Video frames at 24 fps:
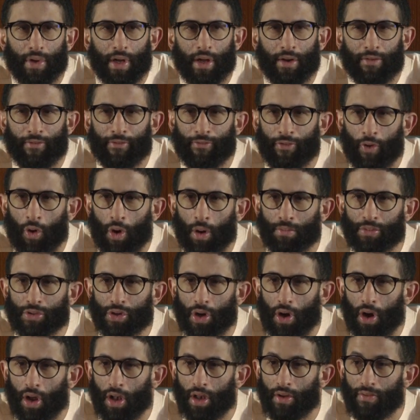informed
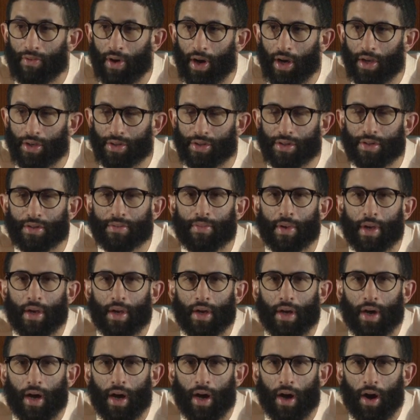to all of us
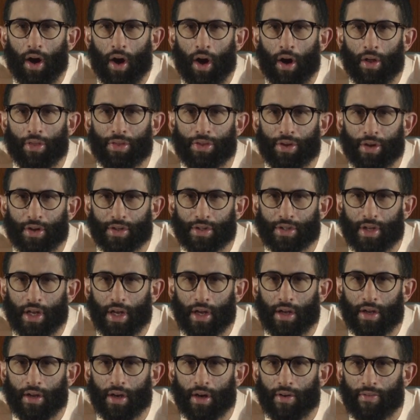on
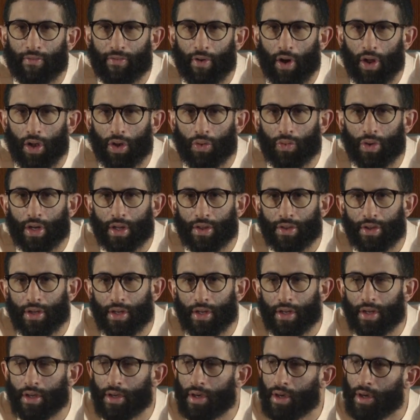Thursday following
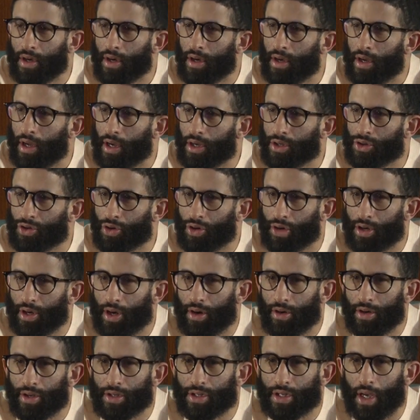the
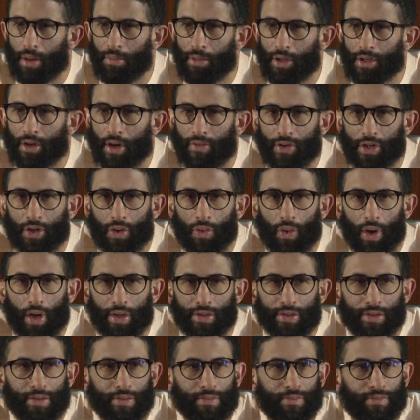extraordinary summit of ECOWAS.